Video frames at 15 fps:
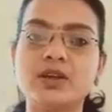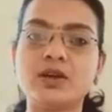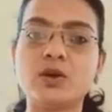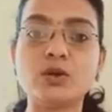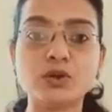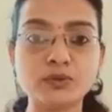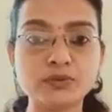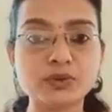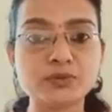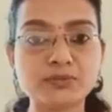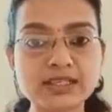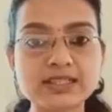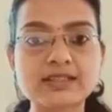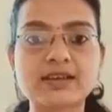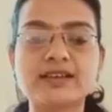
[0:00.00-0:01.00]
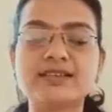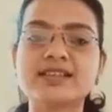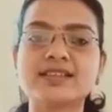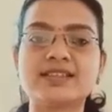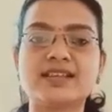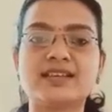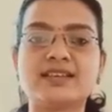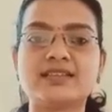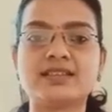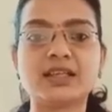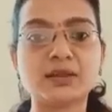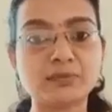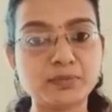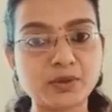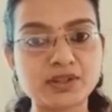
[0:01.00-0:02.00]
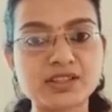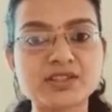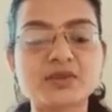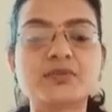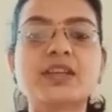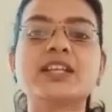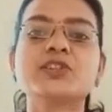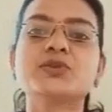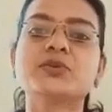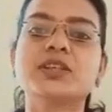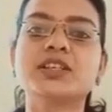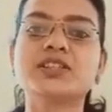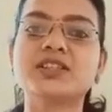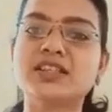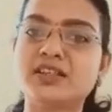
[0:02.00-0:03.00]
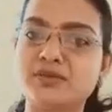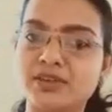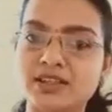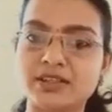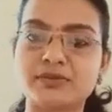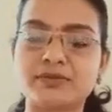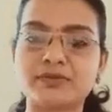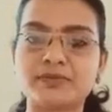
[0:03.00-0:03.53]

All of you must understand the importance of education in our life.